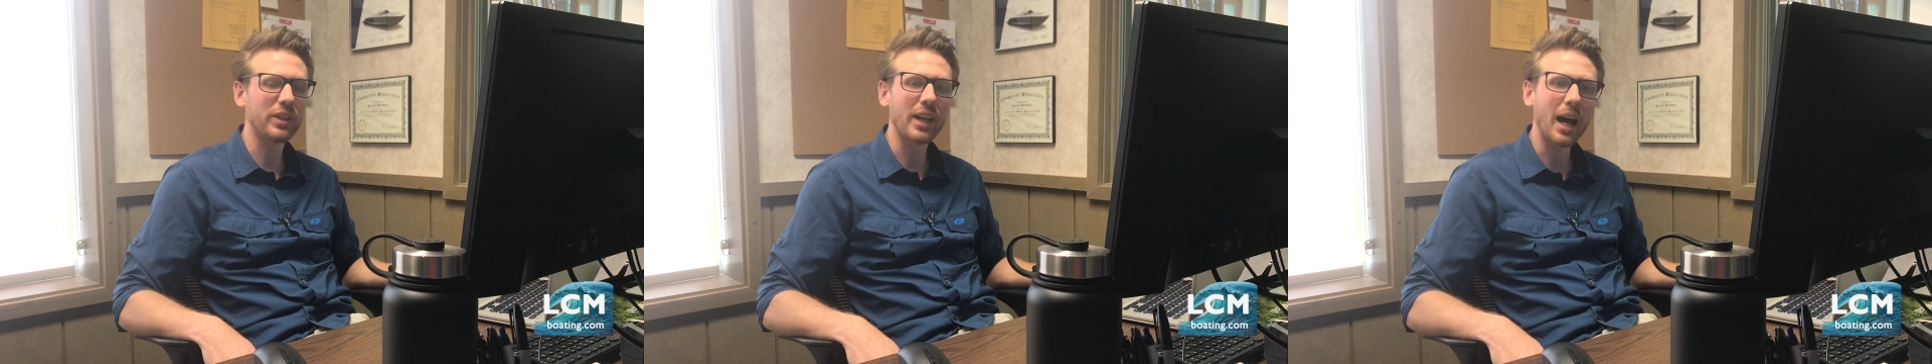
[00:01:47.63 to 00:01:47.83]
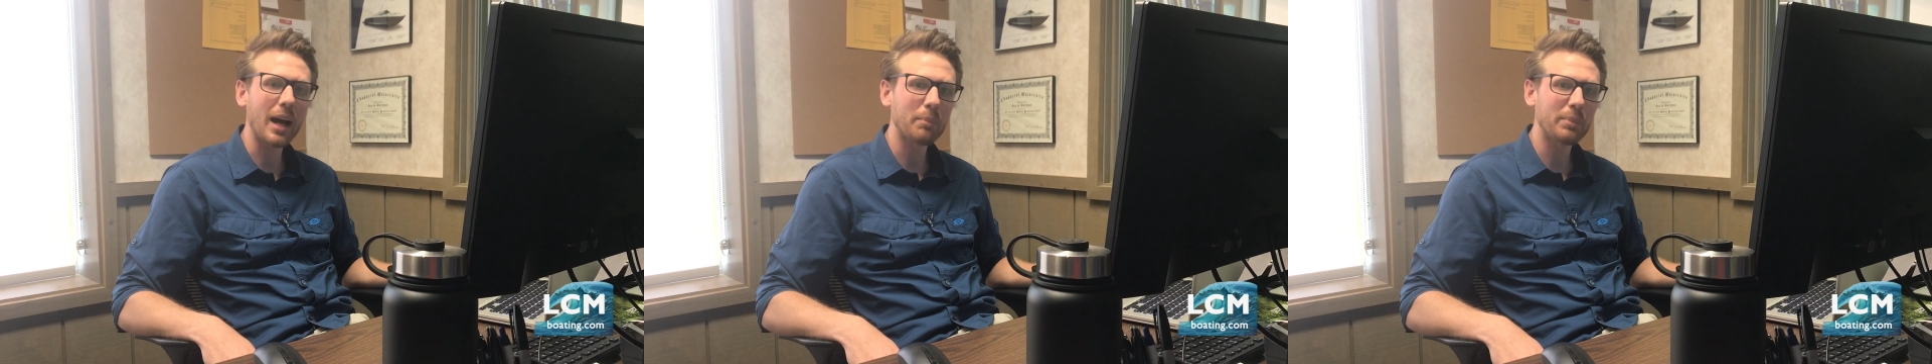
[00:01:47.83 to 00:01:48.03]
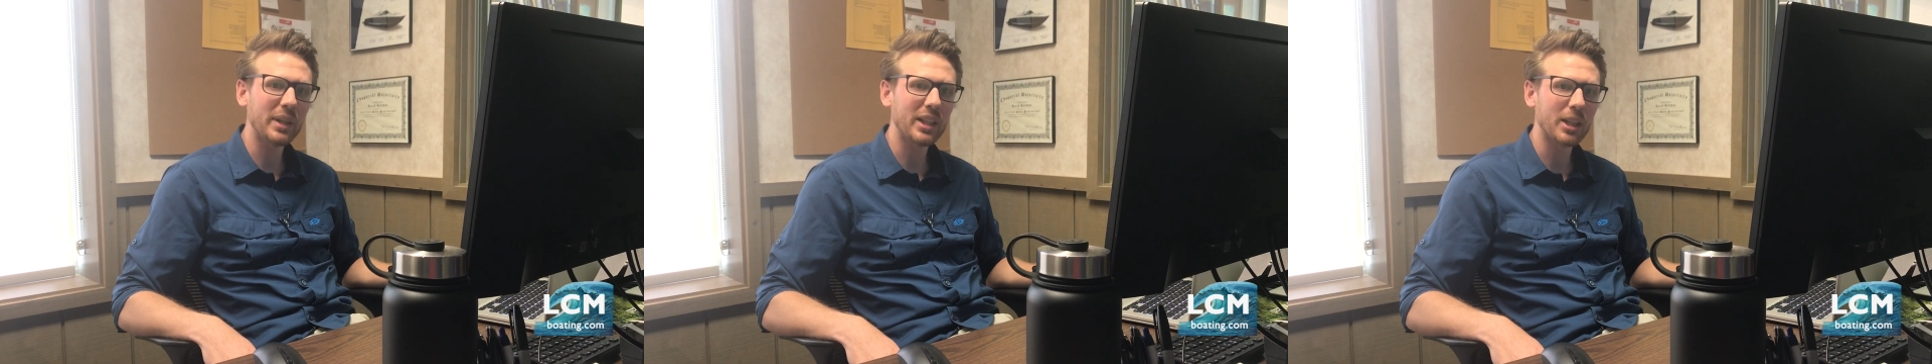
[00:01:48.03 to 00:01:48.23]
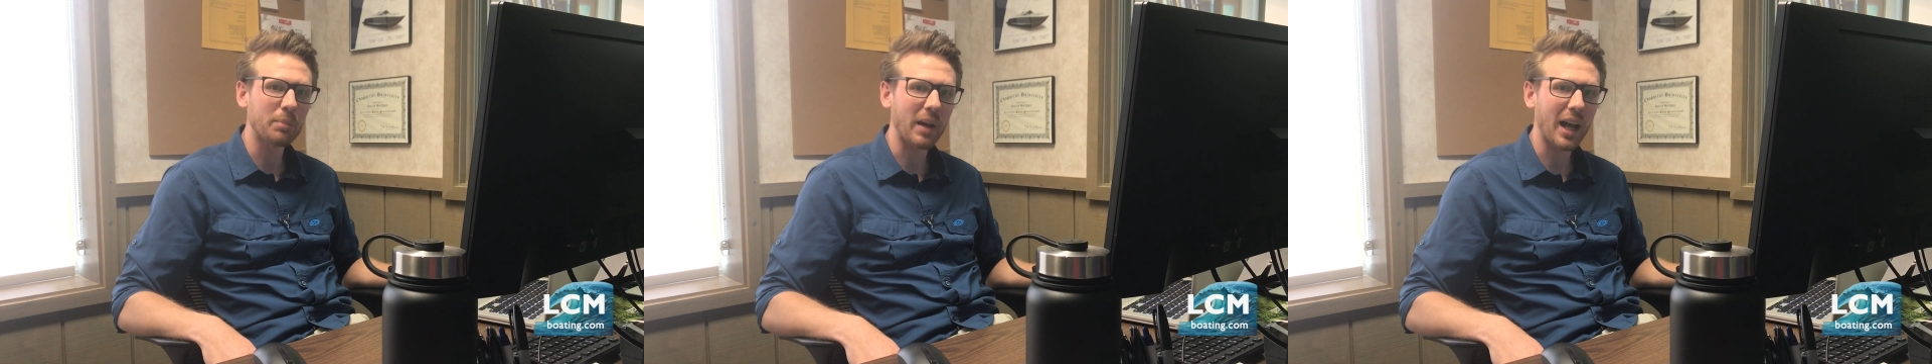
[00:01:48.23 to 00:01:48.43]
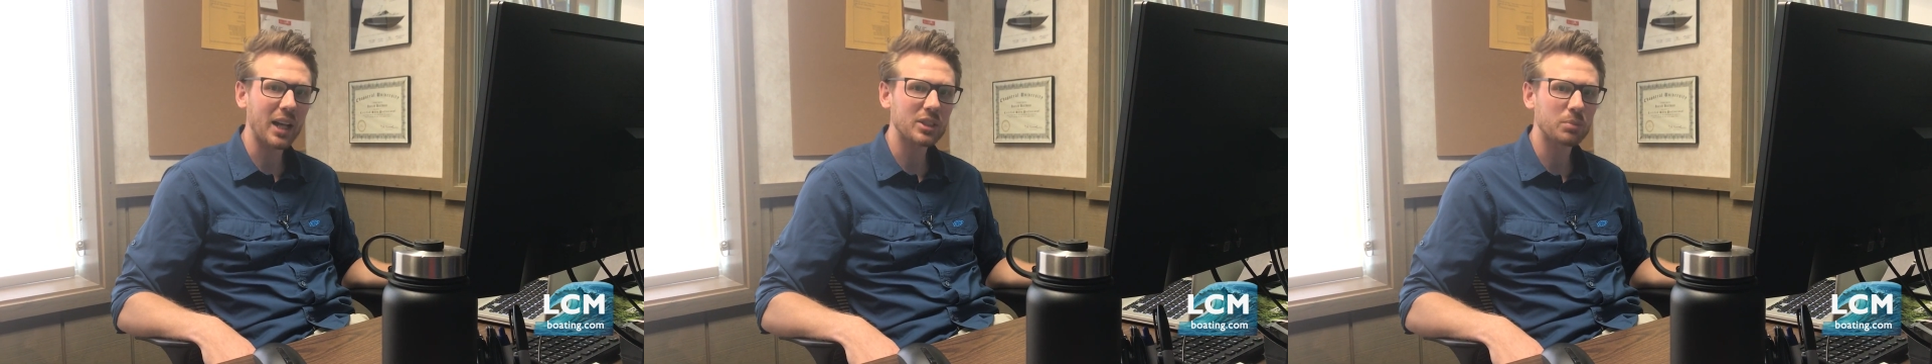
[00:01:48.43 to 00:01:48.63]
not be the
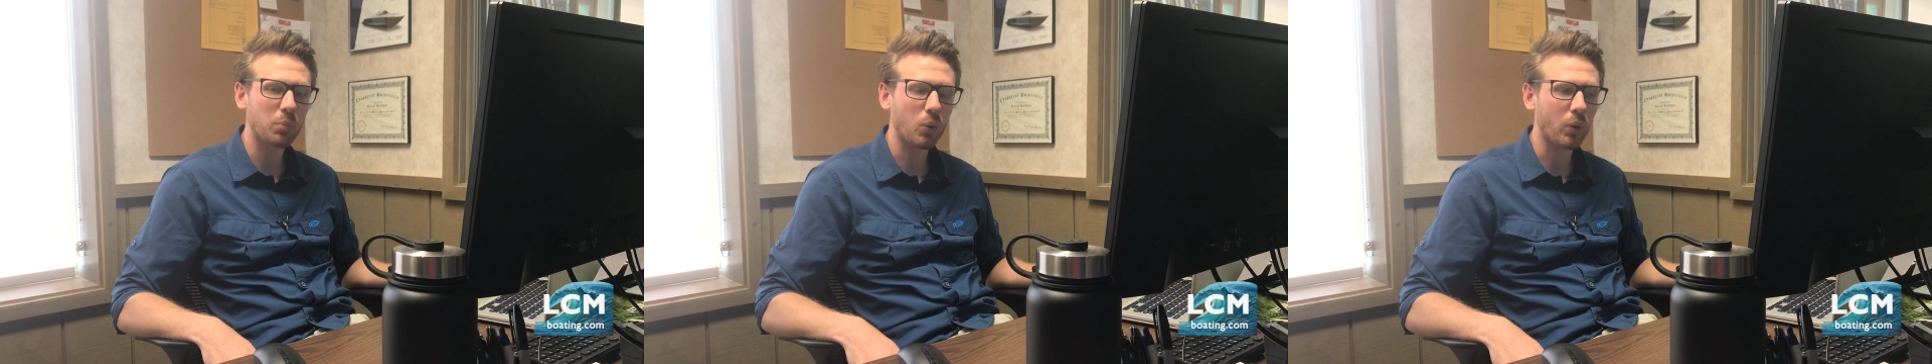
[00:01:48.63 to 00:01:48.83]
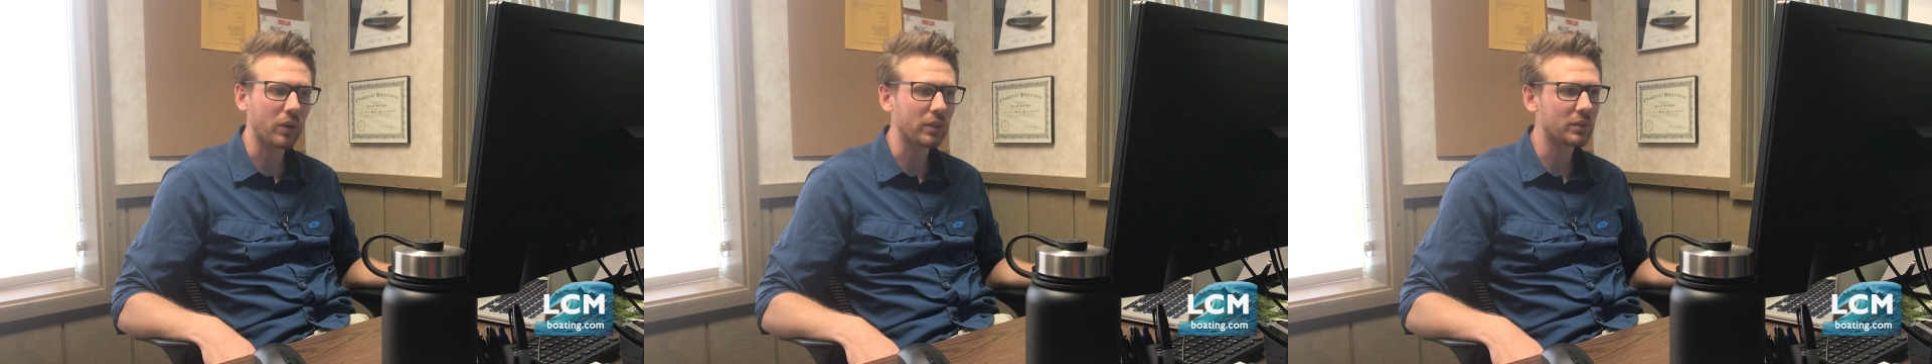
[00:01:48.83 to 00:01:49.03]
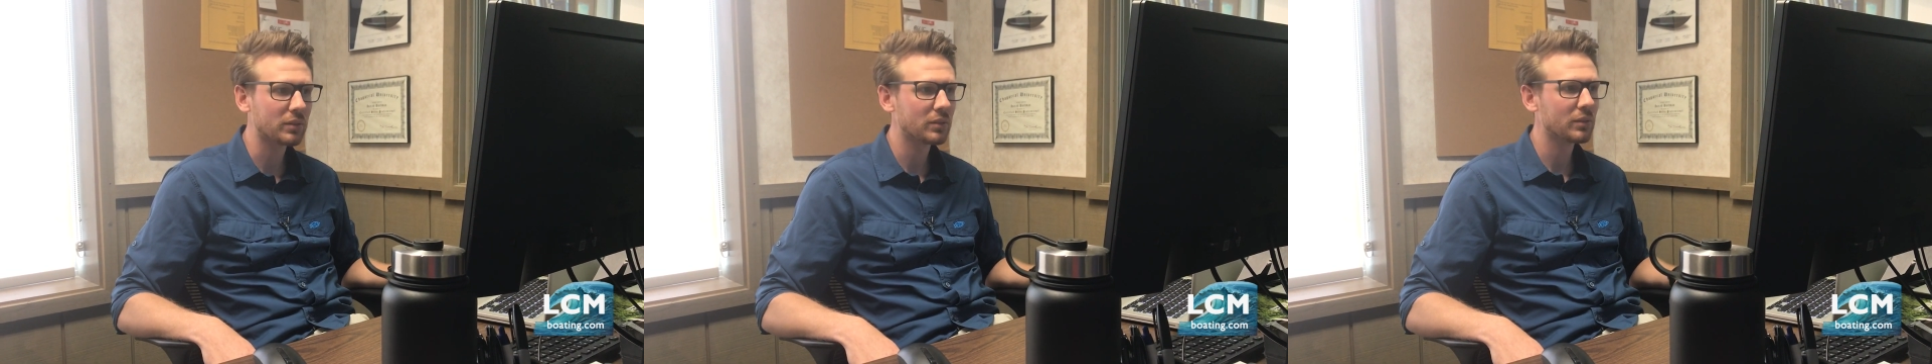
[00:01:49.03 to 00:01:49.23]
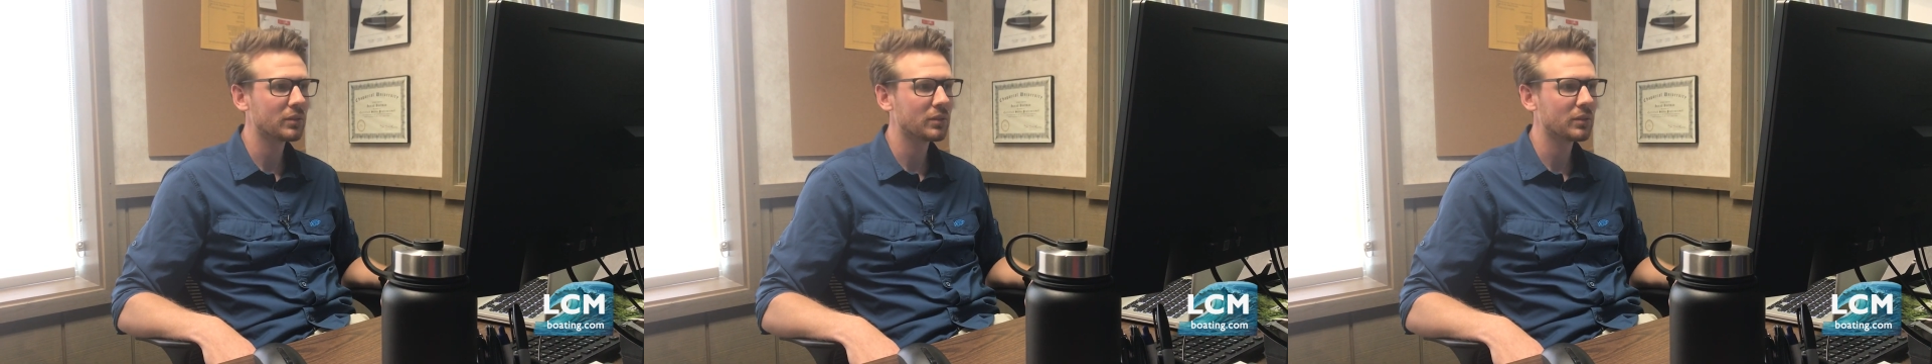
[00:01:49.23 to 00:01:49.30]
Passport.